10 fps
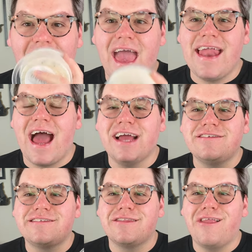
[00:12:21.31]
and I
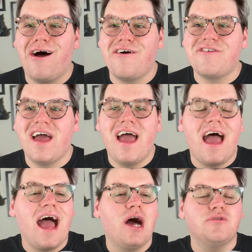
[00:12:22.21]
just love
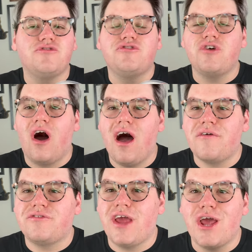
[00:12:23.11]
how
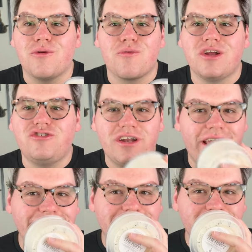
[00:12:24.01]
soft and rich it
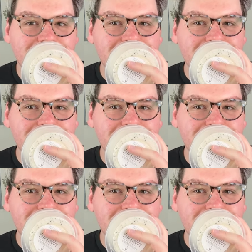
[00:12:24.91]
is